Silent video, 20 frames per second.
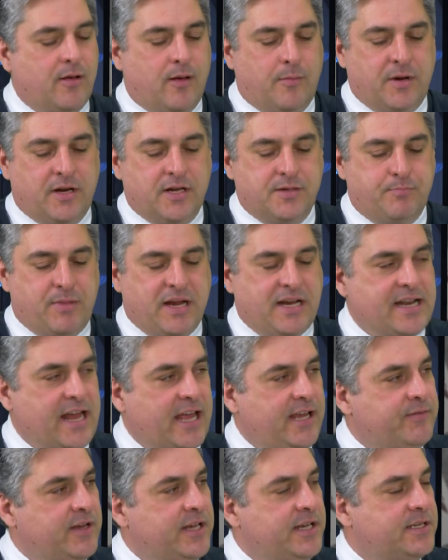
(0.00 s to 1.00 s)
I mean, it's big
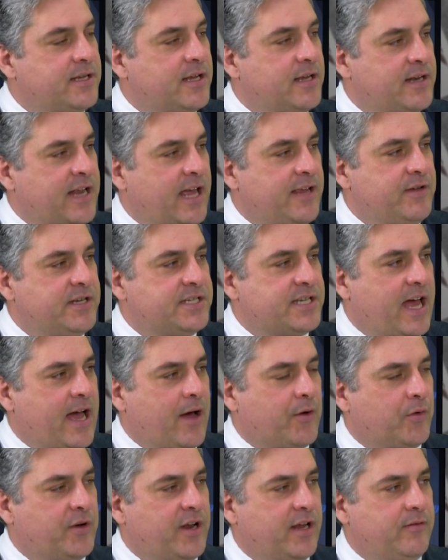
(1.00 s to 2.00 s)
Navy Navy
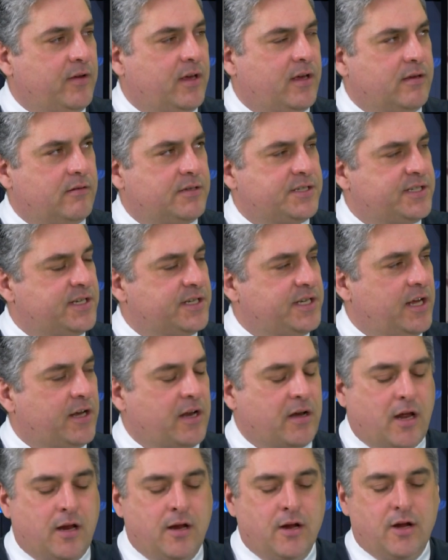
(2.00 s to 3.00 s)
town or Navy is a city, I
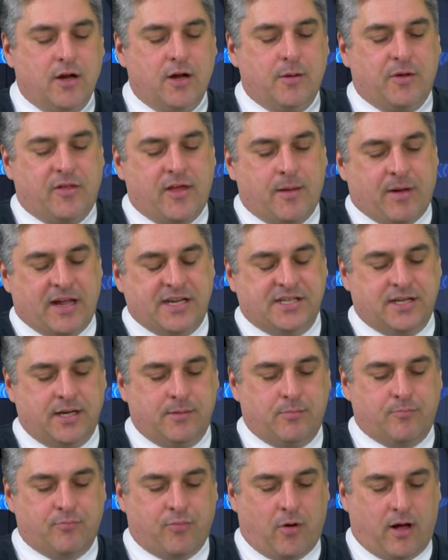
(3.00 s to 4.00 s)
don't know. But they're
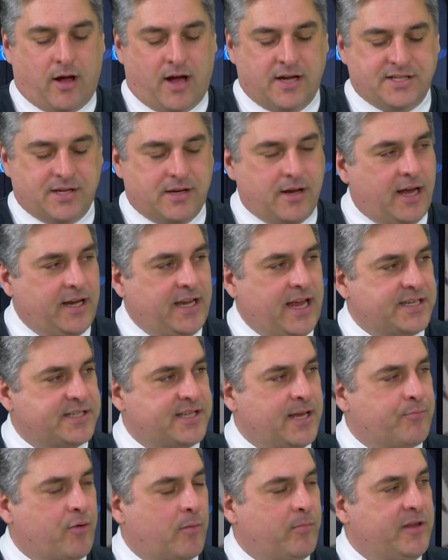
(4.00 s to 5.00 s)
basically, I, I guess
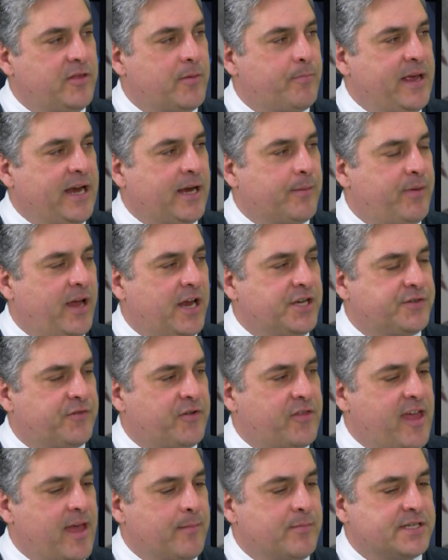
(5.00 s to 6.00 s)
they're probably the bigger picture for
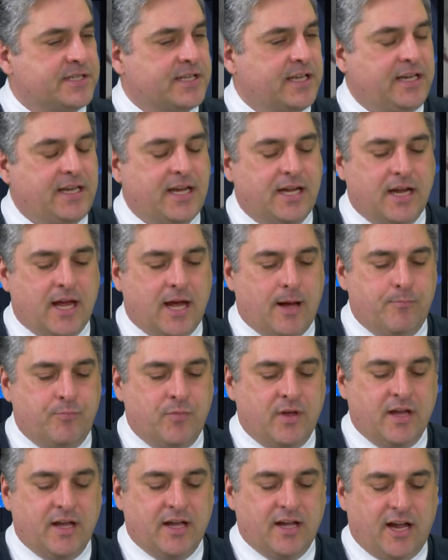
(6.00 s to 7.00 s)
them is thinking, um,
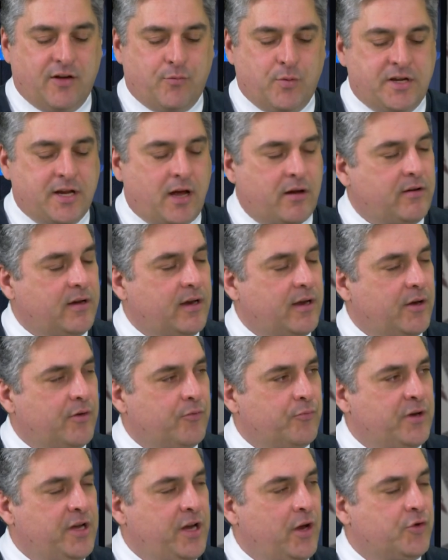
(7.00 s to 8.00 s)
if we don't
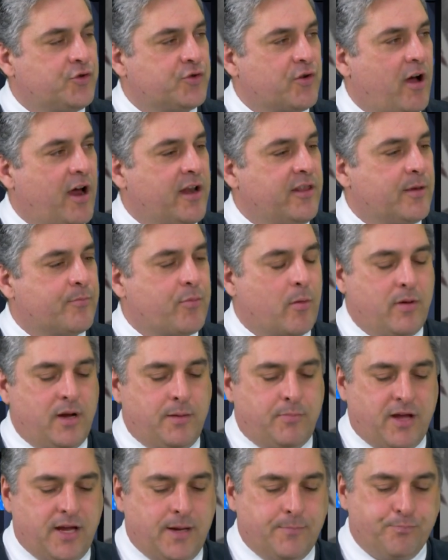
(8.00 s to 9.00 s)
renew Trident, there'll probably
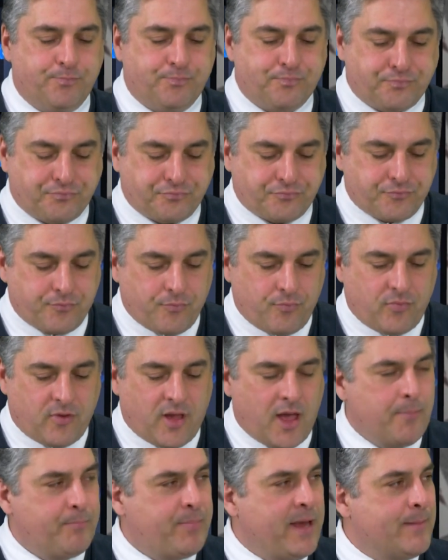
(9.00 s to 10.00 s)
be
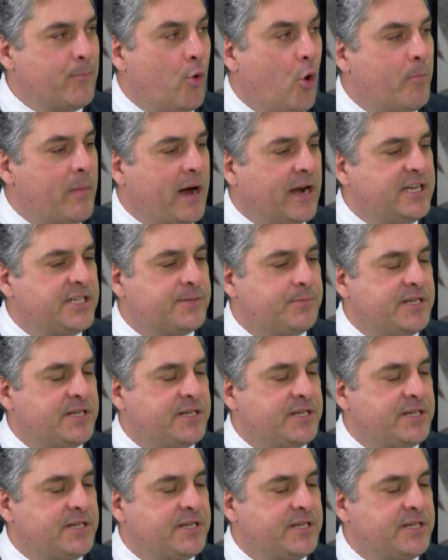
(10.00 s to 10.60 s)
a bit more money to be